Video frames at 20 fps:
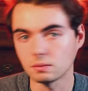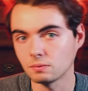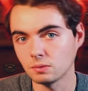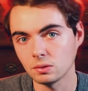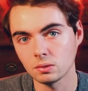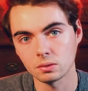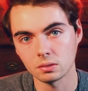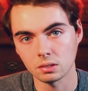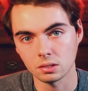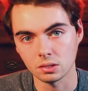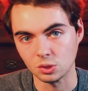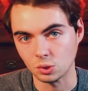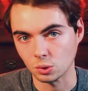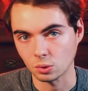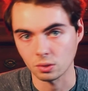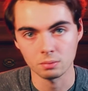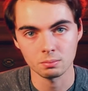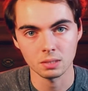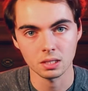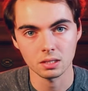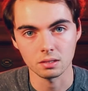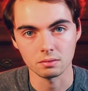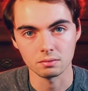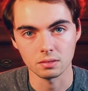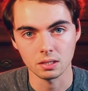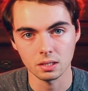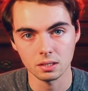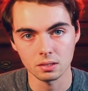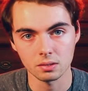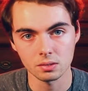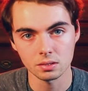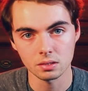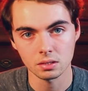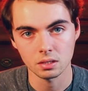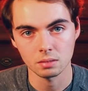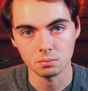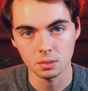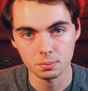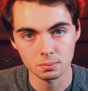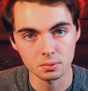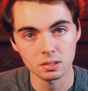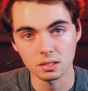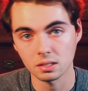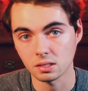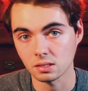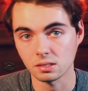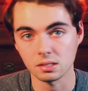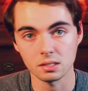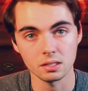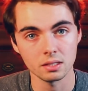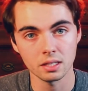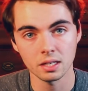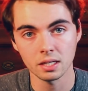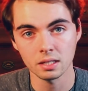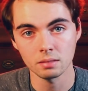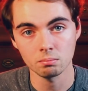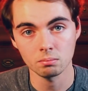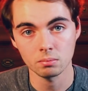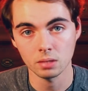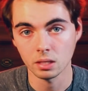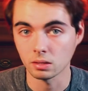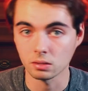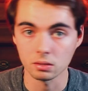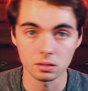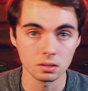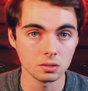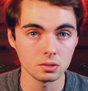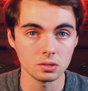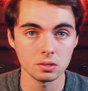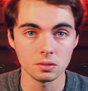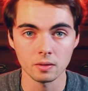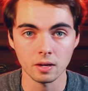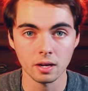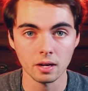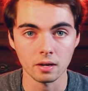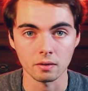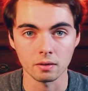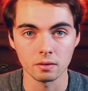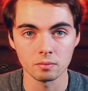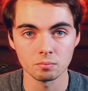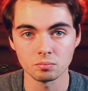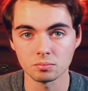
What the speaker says: if you don't enjoy making videos, people are gonna see that and they're gonna tune out.